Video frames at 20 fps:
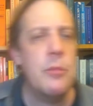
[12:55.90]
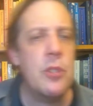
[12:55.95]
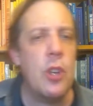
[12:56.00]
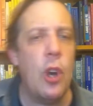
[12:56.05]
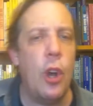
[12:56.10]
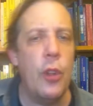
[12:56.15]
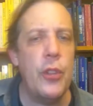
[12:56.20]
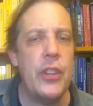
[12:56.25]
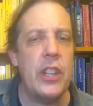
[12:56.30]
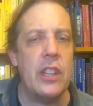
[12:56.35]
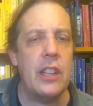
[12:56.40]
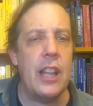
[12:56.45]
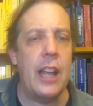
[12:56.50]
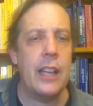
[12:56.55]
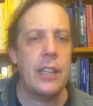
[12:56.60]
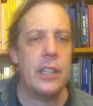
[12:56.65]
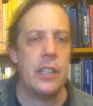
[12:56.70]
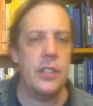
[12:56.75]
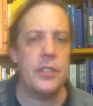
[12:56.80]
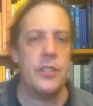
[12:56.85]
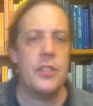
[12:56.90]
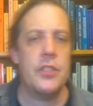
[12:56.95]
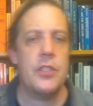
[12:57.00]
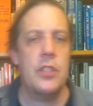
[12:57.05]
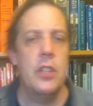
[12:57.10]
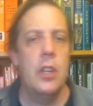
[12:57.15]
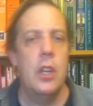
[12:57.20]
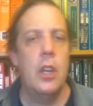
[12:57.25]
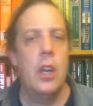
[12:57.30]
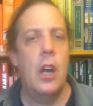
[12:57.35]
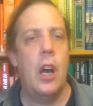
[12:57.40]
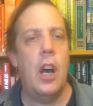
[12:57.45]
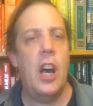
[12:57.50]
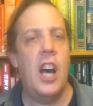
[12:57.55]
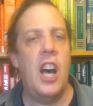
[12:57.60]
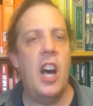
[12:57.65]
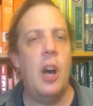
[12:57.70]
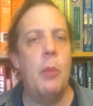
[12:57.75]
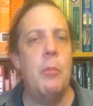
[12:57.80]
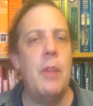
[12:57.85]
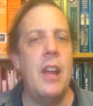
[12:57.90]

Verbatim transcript: called the elenchus. Um,